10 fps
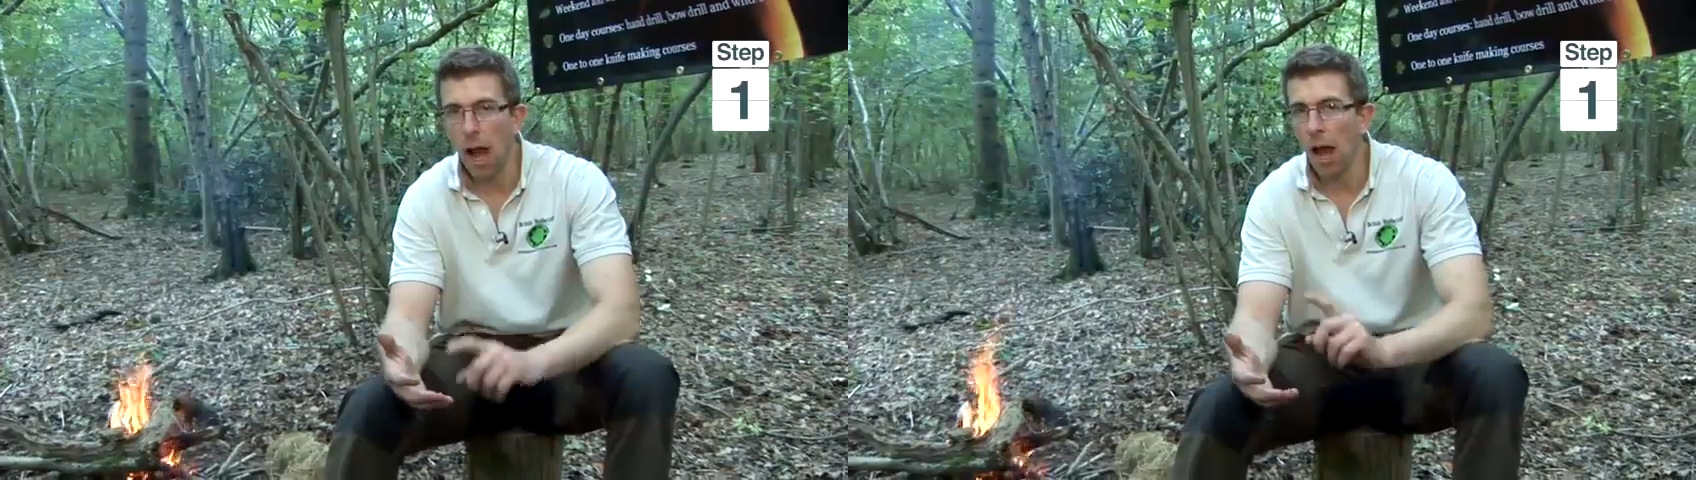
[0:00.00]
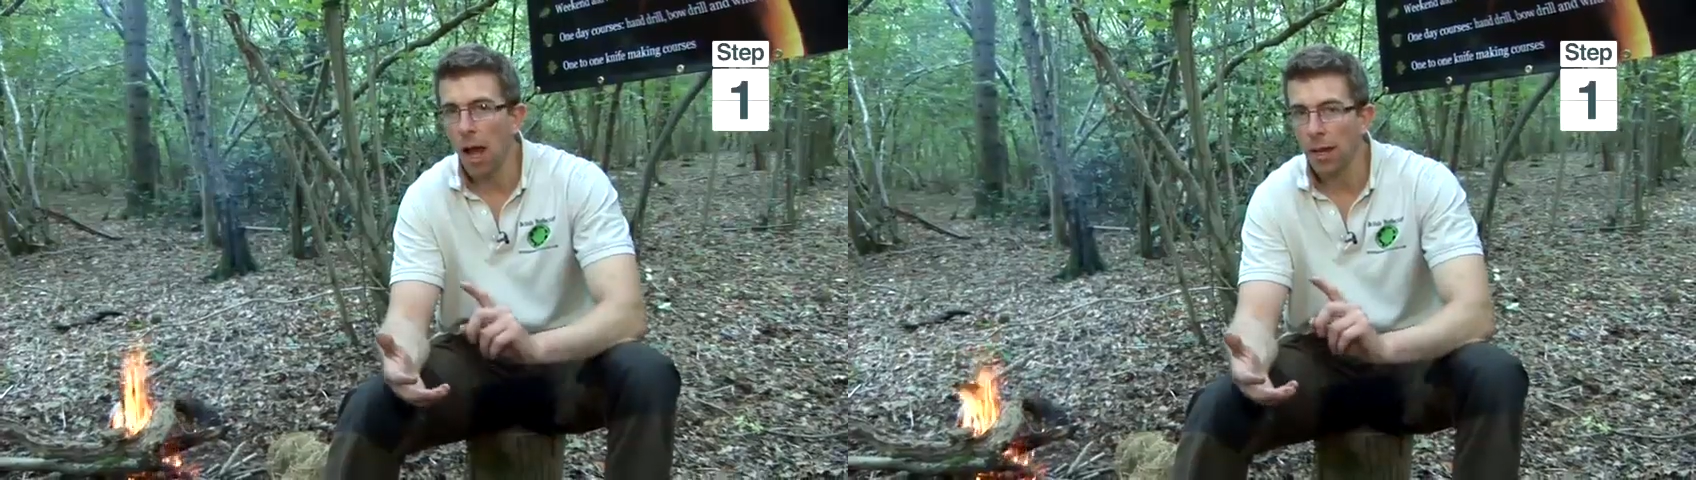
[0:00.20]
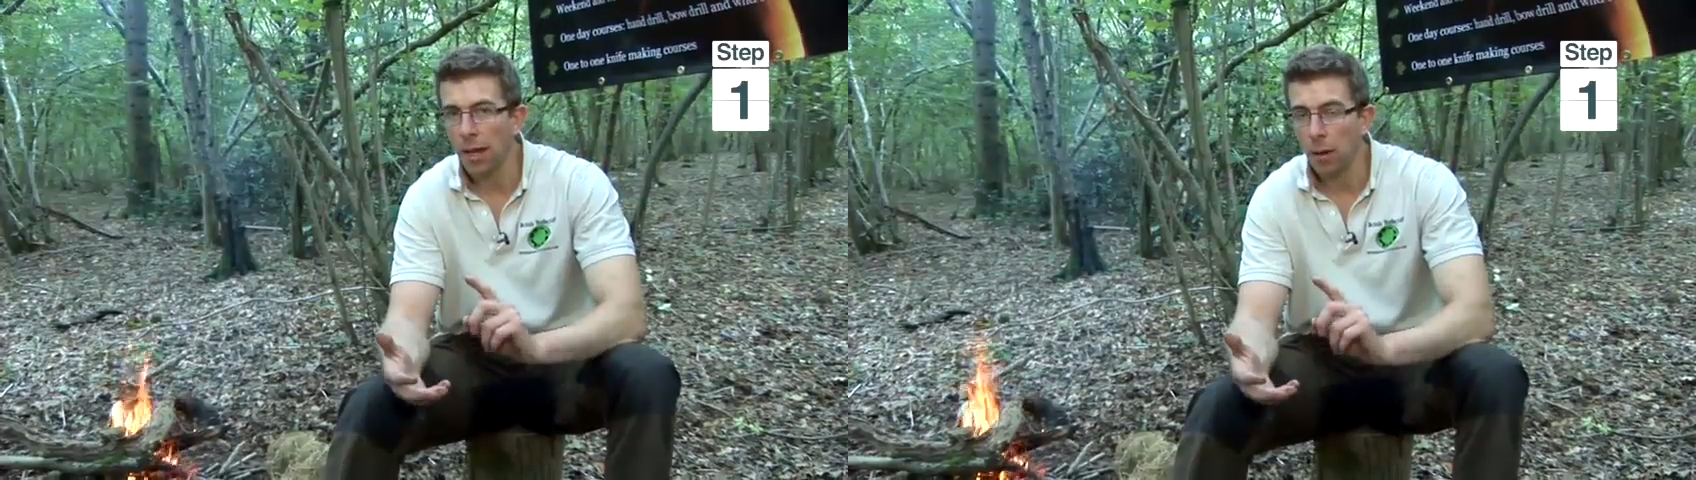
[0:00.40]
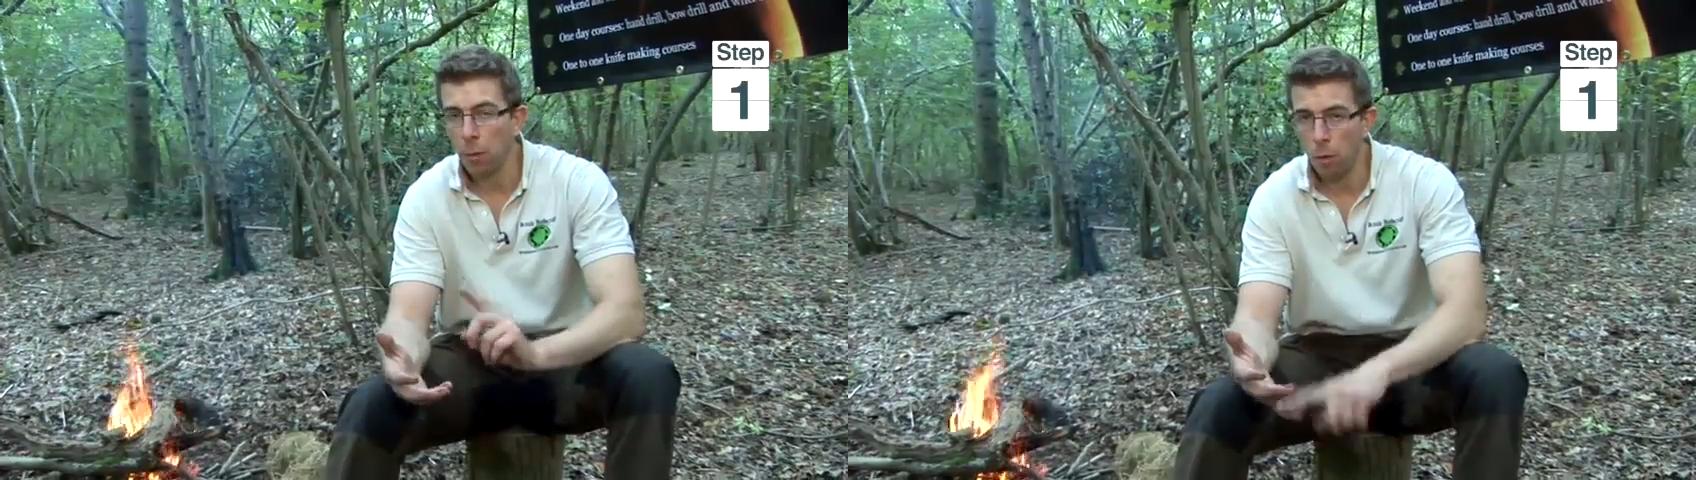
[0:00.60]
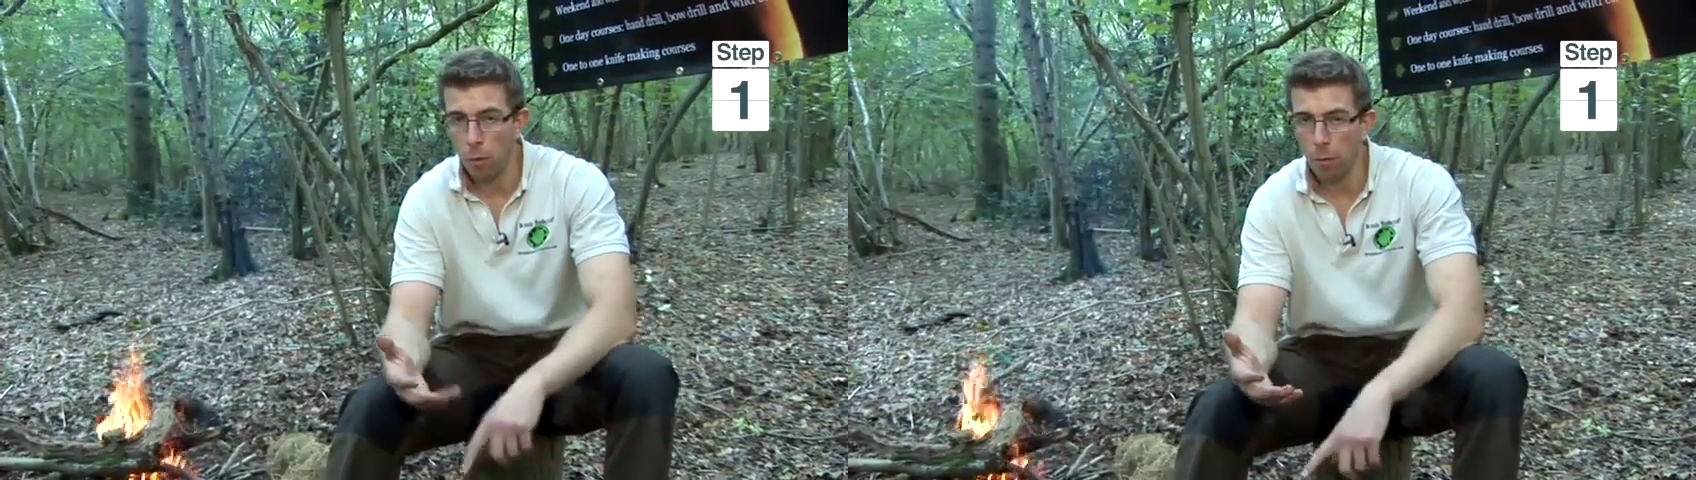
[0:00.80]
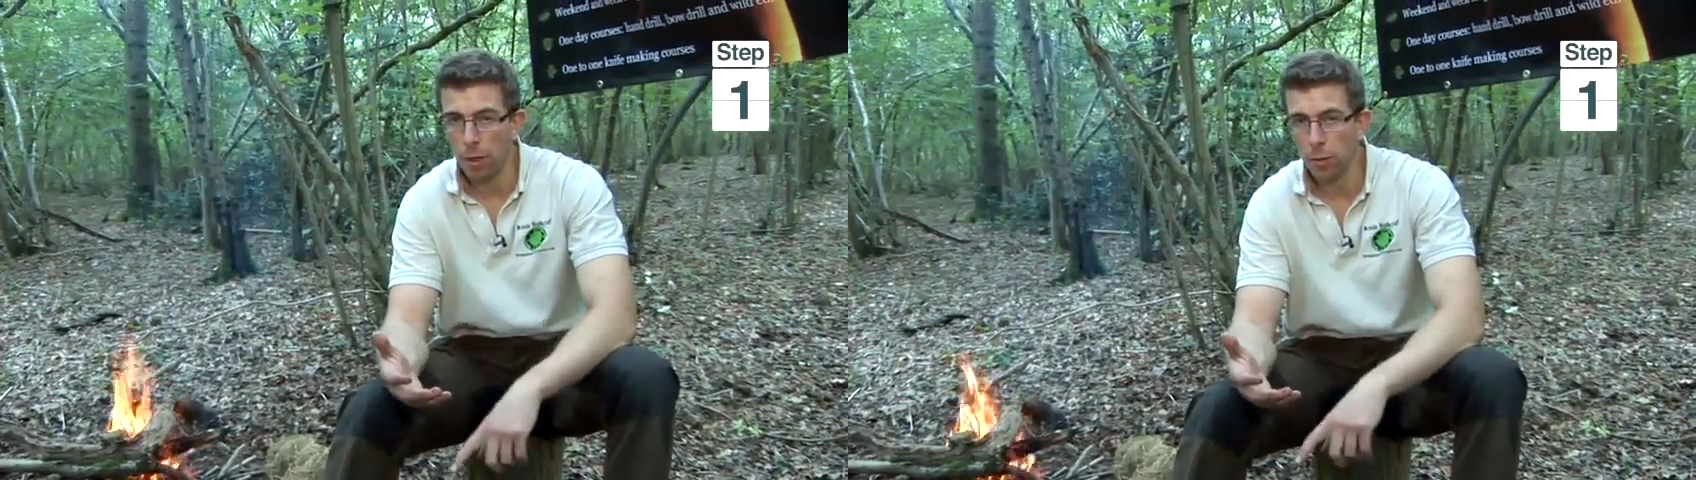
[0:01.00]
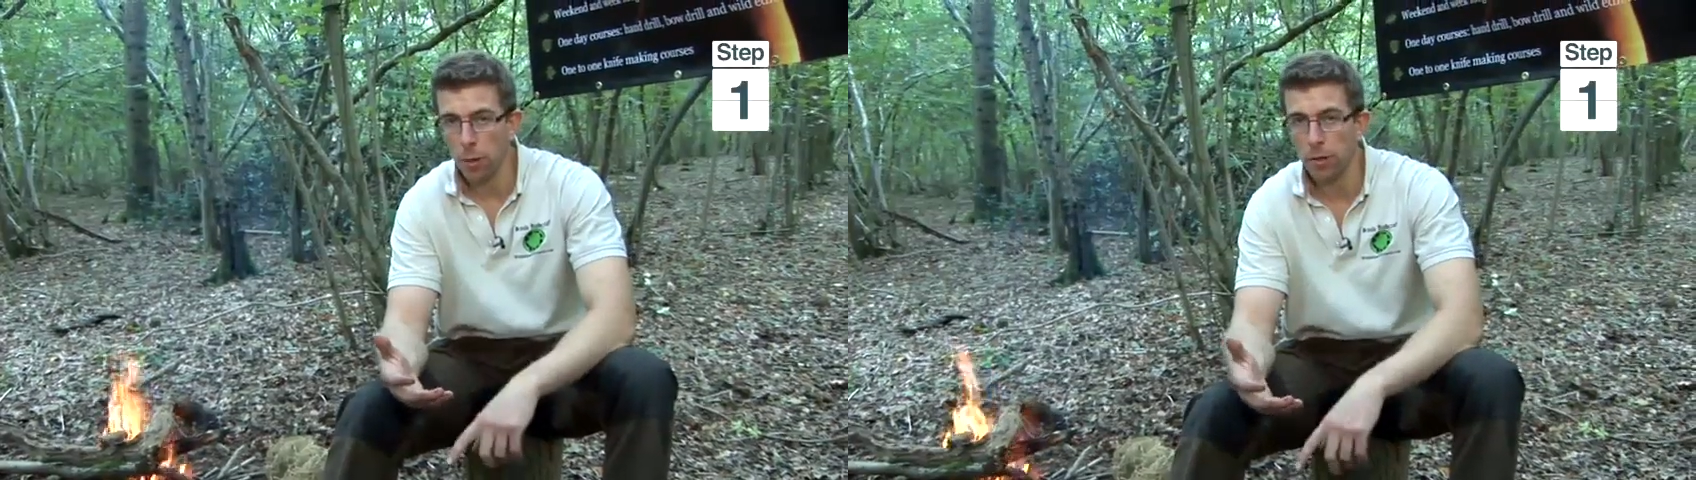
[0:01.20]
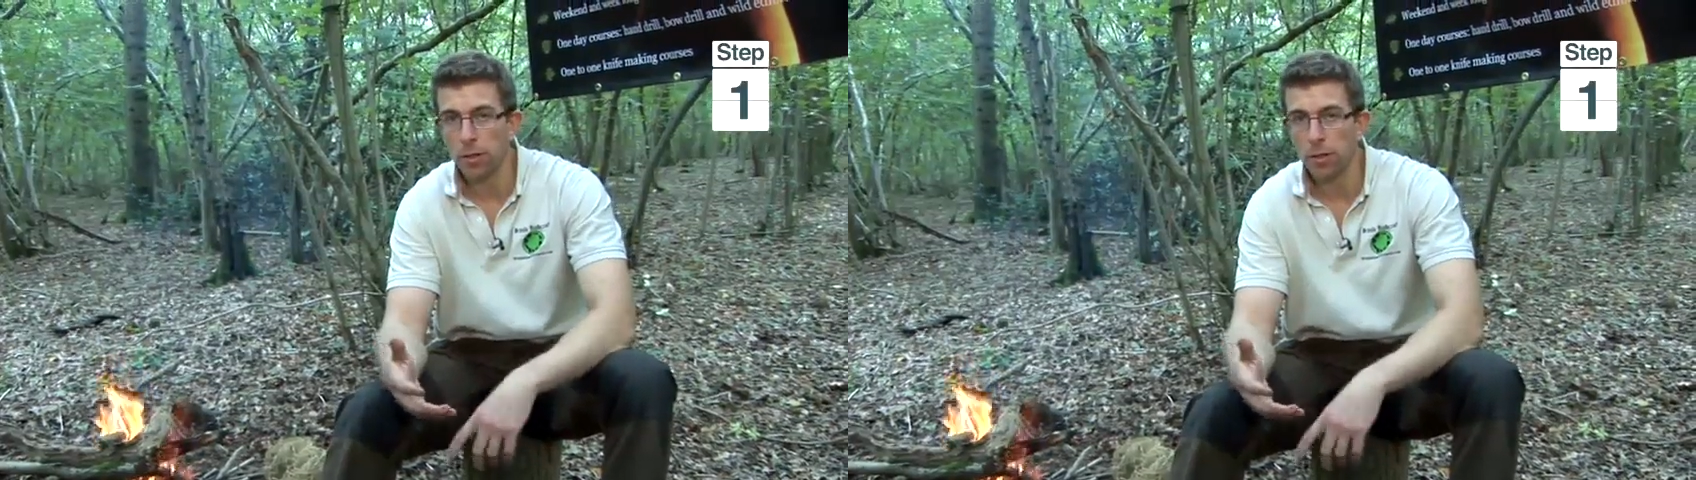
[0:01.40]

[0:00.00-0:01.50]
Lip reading: and warm as well.